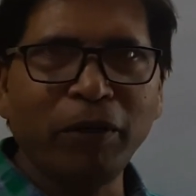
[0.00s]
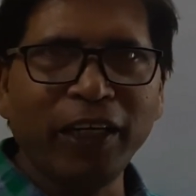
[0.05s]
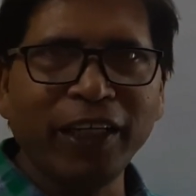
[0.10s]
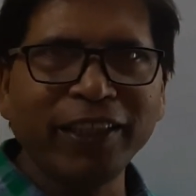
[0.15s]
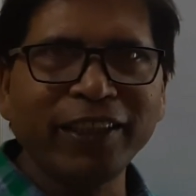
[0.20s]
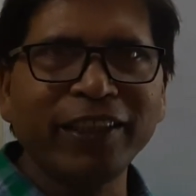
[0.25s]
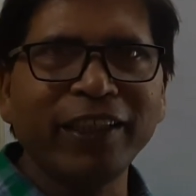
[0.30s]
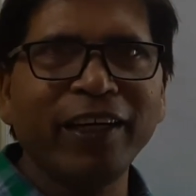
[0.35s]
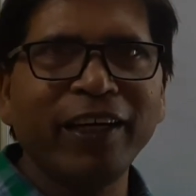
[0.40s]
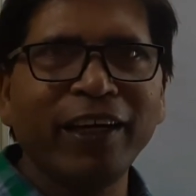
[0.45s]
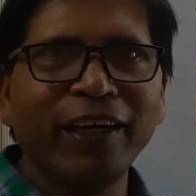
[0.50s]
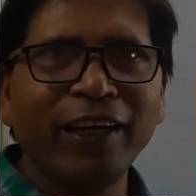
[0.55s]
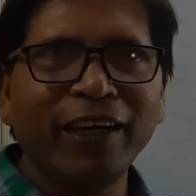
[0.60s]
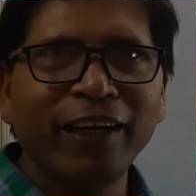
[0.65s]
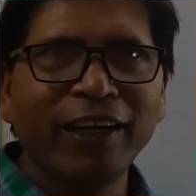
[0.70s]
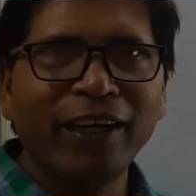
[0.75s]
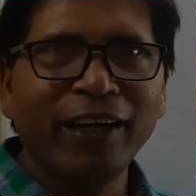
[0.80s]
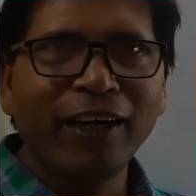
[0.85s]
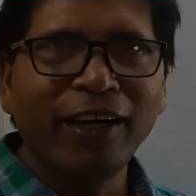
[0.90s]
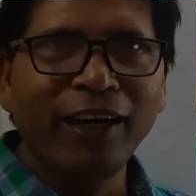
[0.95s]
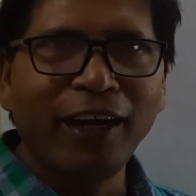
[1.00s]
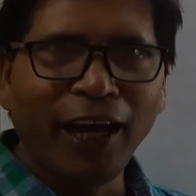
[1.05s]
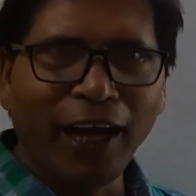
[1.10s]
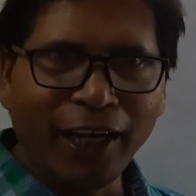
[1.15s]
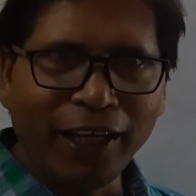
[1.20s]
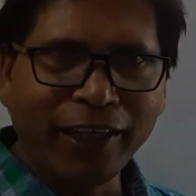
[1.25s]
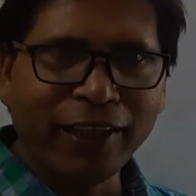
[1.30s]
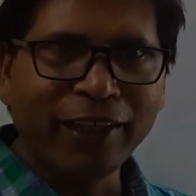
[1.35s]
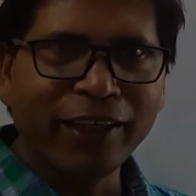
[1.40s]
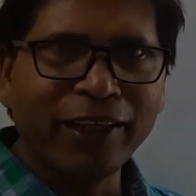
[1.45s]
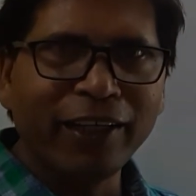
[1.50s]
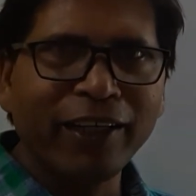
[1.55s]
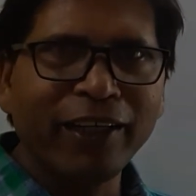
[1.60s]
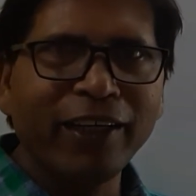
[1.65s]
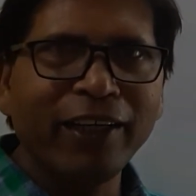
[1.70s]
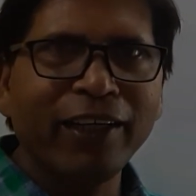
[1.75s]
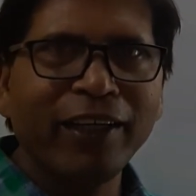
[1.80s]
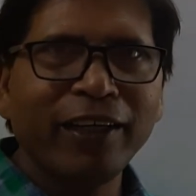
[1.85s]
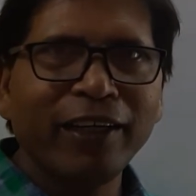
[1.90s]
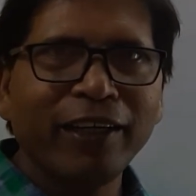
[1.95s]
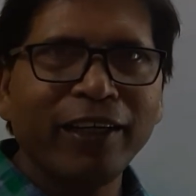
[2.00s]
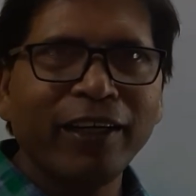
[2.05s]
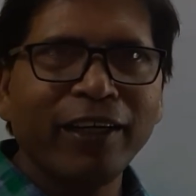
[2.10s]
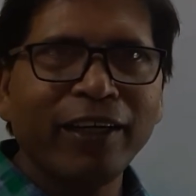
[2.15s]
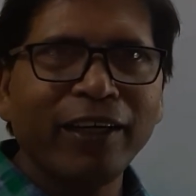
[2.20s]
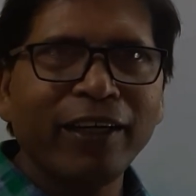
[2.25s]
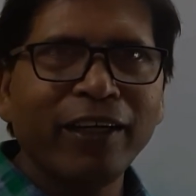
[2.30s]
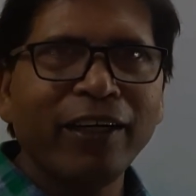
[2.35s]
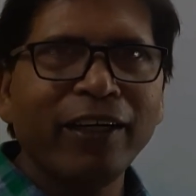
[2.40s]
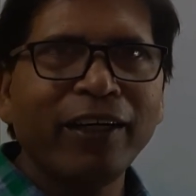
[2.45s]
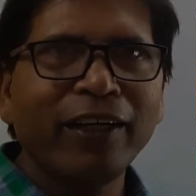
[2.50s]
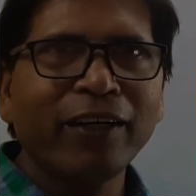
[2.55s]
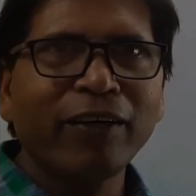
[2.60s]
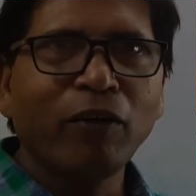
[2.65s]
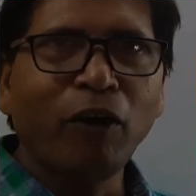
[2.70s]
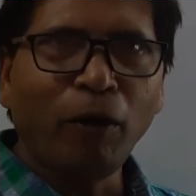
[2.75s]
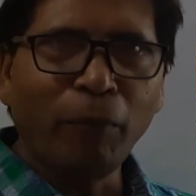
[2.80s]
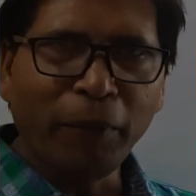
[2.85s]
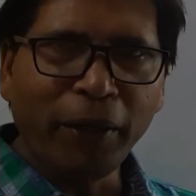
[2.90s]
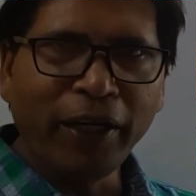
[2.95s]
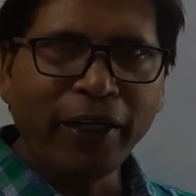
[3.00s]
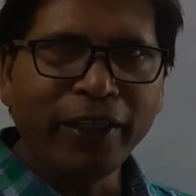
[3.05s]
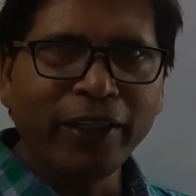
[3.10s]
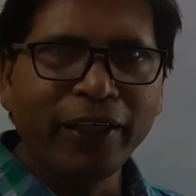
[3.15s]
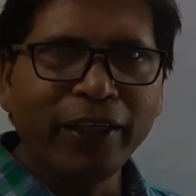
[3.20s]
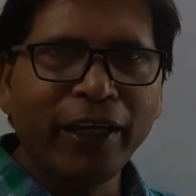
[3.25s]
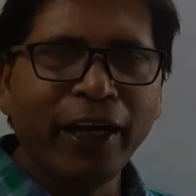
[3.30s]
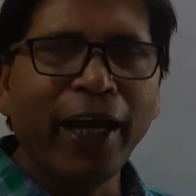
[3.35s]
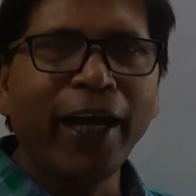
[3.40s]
Please like, comment